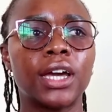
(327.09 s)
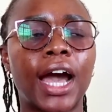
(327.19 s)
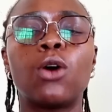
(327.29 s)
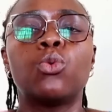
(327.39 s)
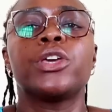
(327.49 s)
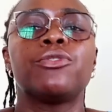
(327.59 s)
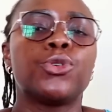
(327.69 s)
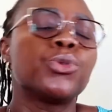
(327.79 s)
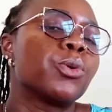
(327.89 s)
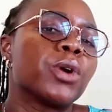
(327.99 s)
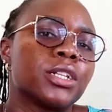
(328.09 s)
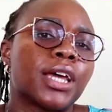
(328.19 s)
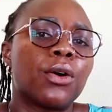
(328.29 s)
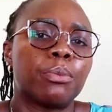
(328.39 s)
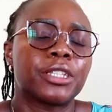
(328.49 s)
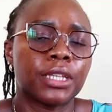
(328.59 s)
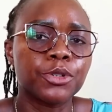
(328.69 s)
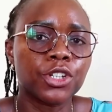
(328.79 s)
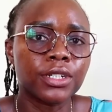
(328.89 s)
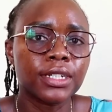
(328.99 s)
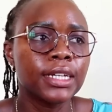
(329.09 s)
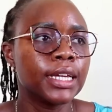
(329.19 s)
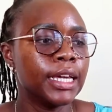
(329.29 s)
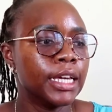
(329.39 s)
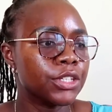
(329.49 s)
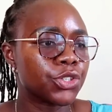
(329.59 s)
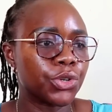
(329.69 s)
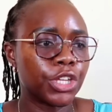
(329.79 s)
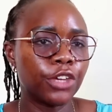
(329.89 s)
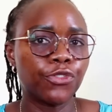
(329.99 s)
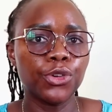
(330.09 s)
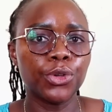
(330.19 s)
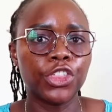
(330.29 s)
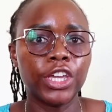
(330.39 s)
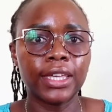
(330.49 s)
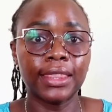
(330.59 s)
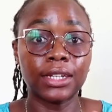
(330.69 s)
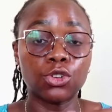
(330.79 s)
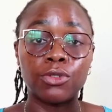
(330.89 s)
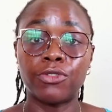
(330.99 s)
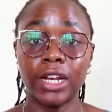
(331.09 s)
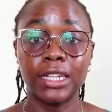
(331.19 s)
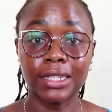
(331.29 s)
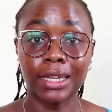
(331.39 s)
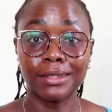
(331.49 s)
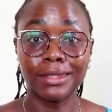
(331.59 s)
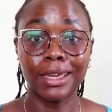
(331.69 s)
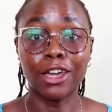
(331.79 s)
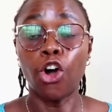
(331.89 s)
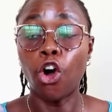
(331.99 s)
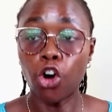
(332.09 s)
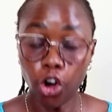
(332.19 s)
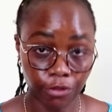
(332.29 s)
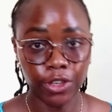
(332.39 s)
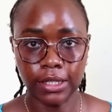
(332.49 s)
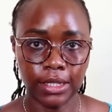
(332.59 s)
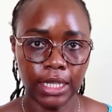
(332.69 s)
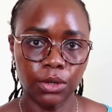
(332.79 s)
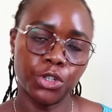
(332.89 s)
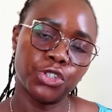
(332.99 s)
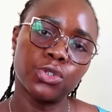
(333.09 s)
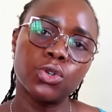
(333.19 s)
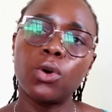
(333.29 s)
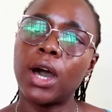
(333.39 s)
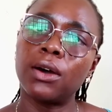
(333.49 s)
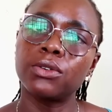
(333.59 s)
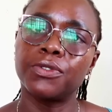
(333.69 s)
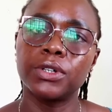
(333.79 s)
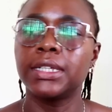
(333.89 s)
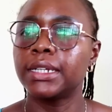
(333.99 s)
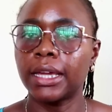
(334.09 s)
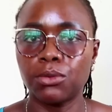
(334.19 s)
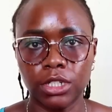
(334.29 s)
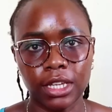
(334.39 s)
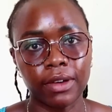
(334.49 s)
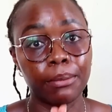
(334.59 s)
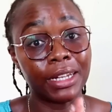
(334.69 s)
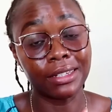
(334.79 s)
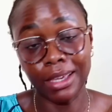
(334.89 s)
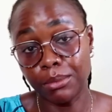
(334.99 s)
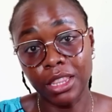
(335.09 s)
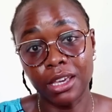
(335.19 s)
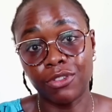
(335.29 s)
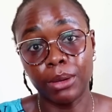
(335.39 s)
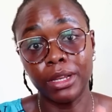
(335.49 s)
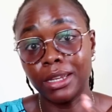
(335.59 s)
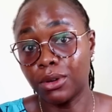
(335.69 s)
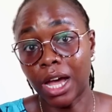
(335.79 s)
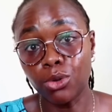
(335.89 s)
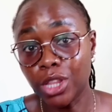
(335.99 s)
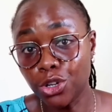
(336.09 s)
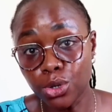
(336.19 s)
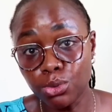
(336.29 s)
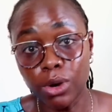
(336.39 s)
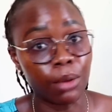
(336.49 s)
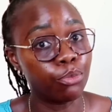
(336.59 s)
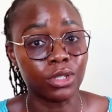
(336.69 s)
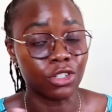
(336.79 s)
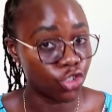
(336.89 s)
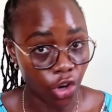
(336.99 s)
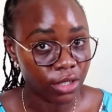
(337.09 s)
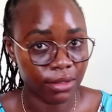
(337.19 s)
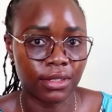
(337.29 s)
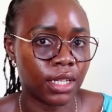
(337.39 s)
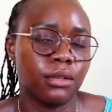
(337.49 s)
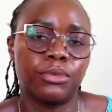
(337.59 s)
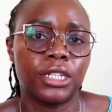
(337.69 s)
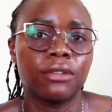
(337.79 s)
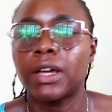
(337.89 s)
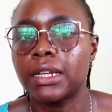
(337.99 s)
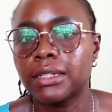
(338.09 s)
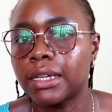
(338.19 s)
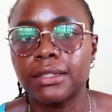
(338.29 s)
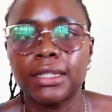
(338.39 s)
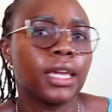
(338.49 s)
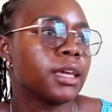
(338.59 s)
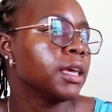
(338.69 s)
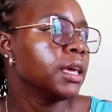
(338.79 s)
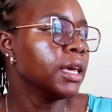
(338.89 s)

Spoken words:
how we view the world, our perception. So if you think that on Valentine's Day, obviously we should go out for dinner and whatever, but them in their family, how they grew up was not celebrating Valentine's Day.